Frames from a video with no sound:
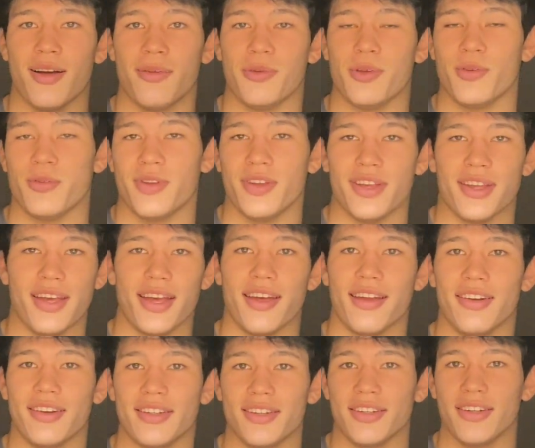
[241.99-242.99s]
You can
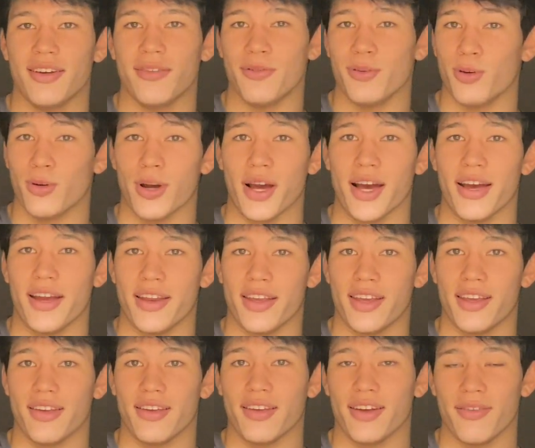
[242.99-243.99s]
get a
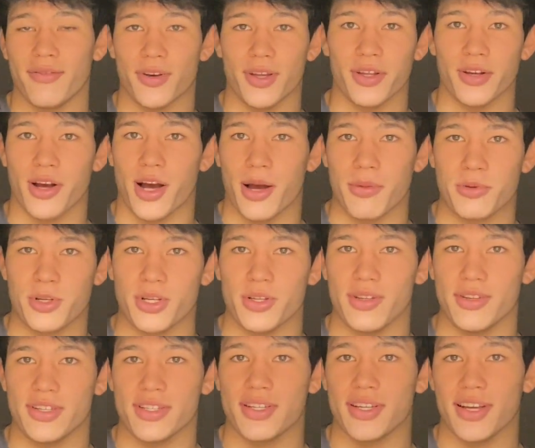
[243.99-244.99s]
variety of other
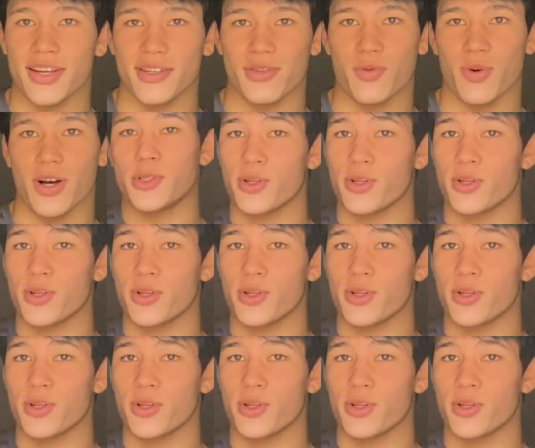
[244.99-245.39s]
options as well.